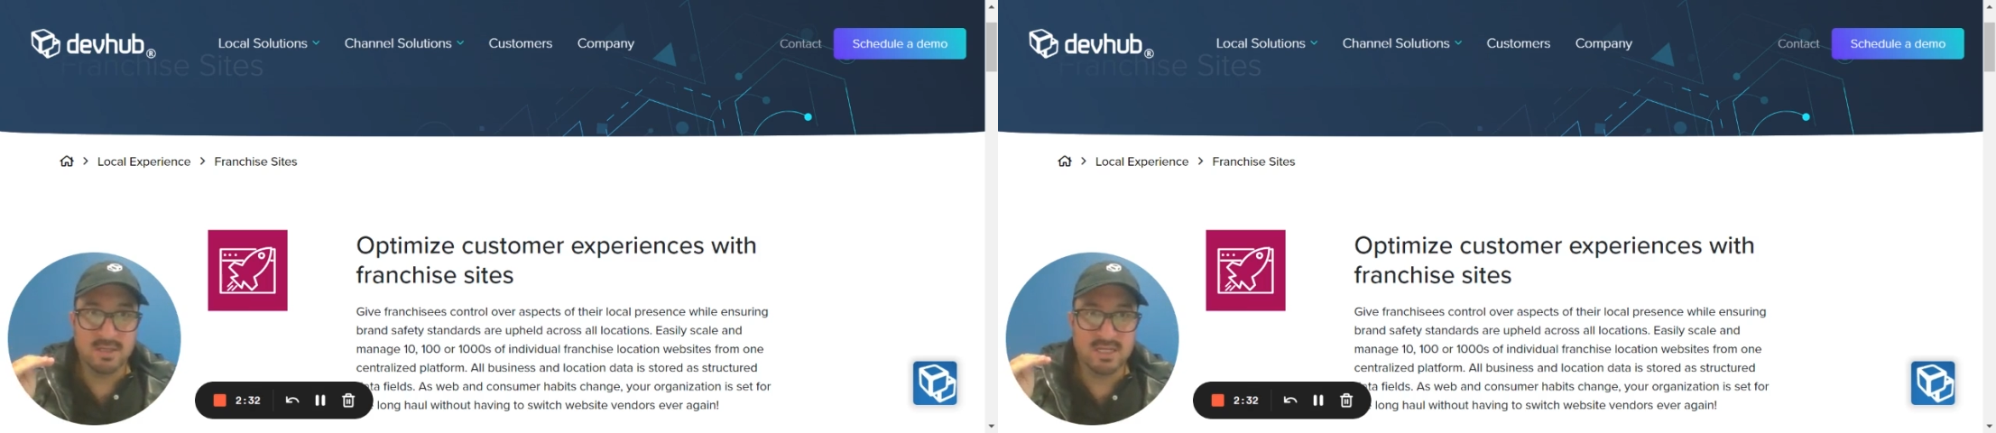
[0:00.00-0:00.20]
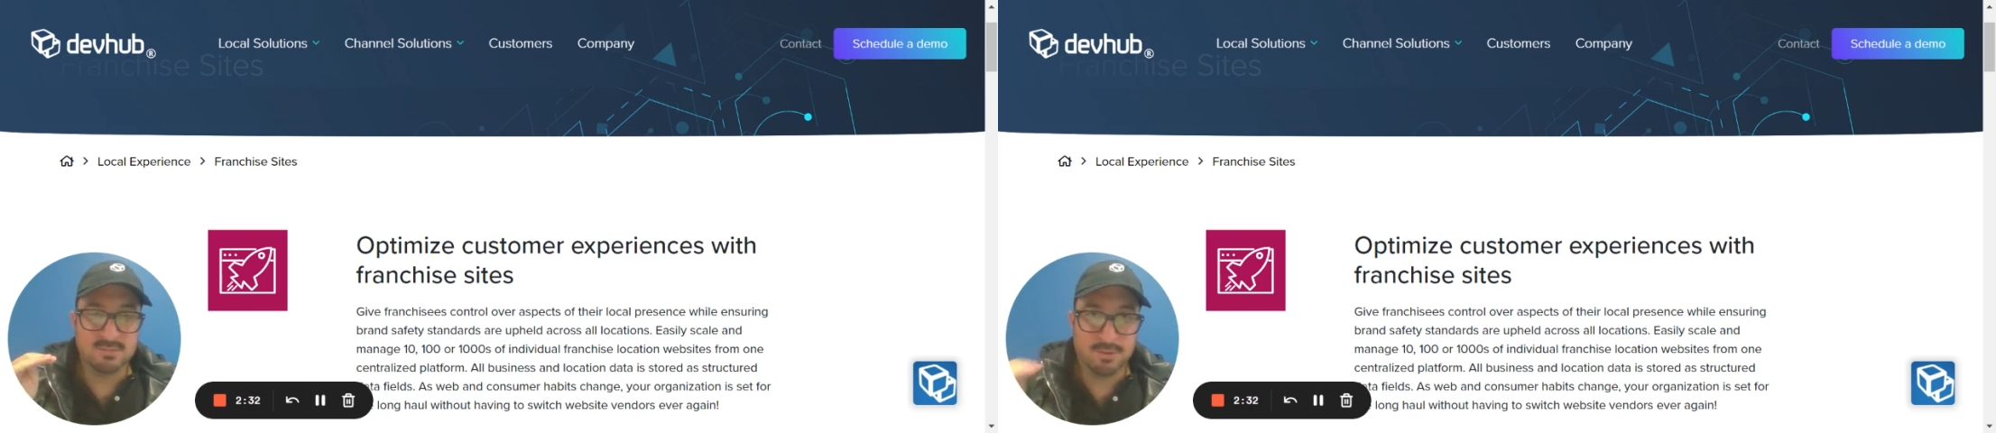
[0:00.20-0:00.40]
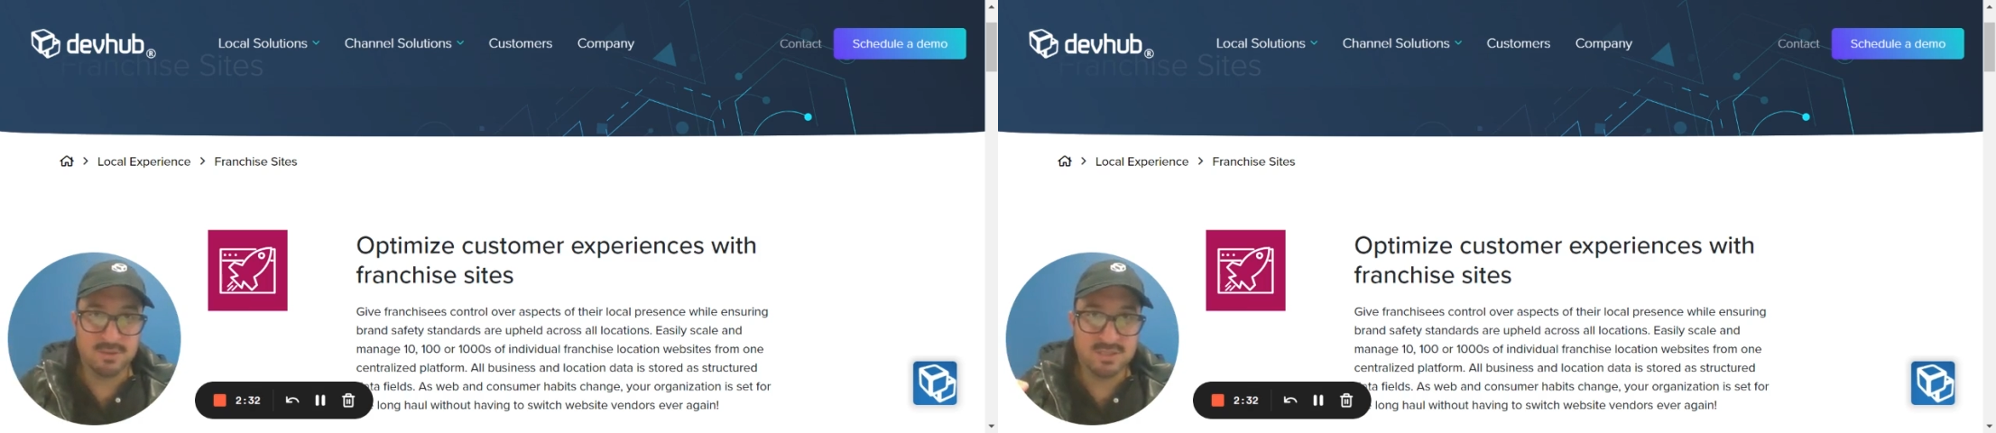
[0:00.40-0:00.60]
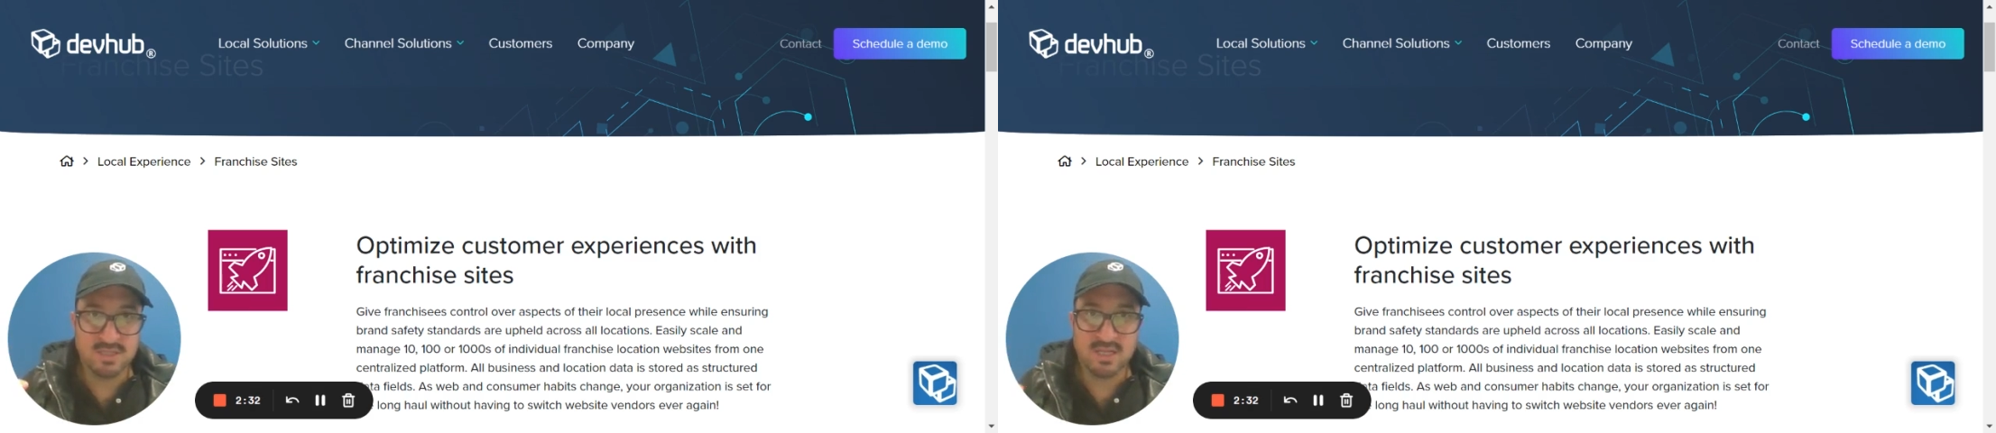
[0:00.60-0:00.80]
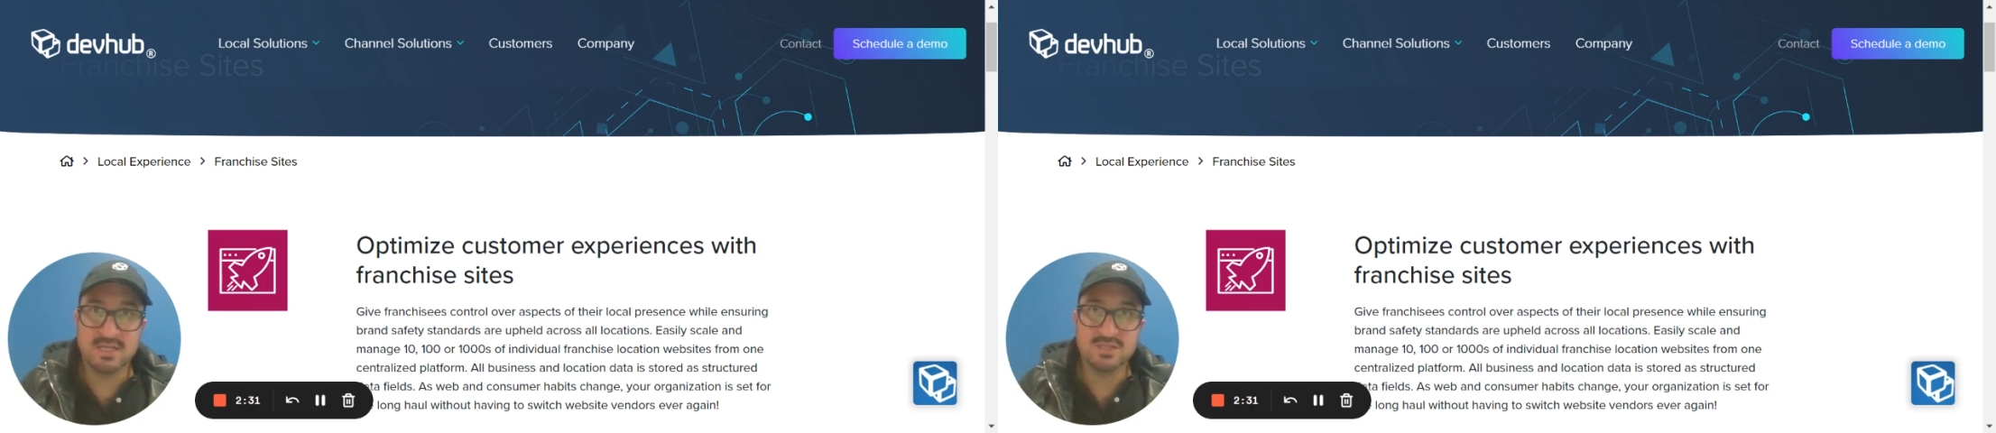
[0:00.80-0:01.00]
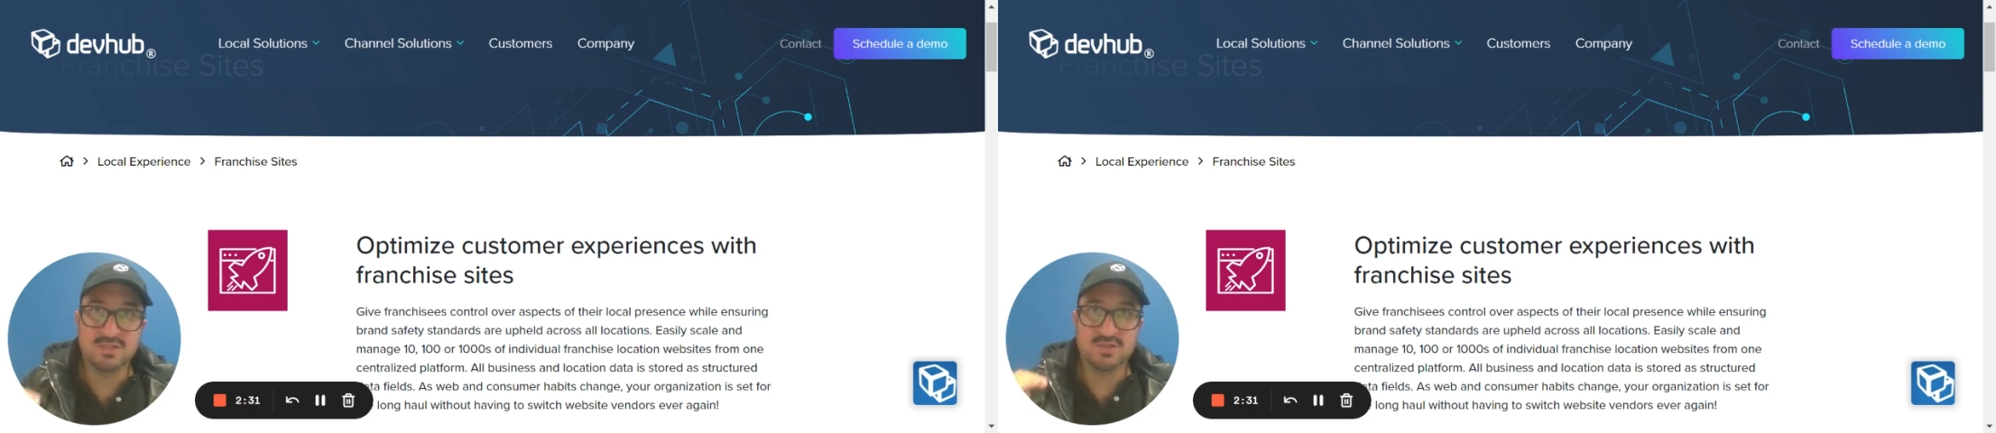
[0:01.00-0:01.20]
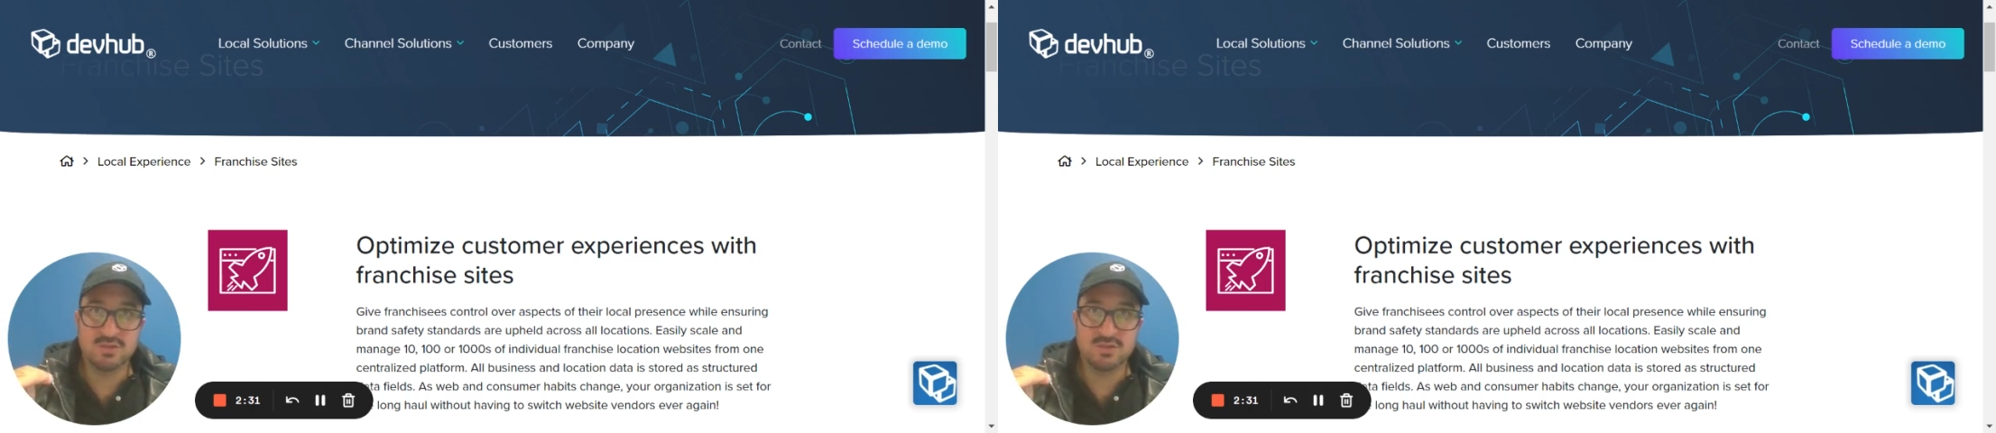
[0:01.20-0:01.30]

it's personalized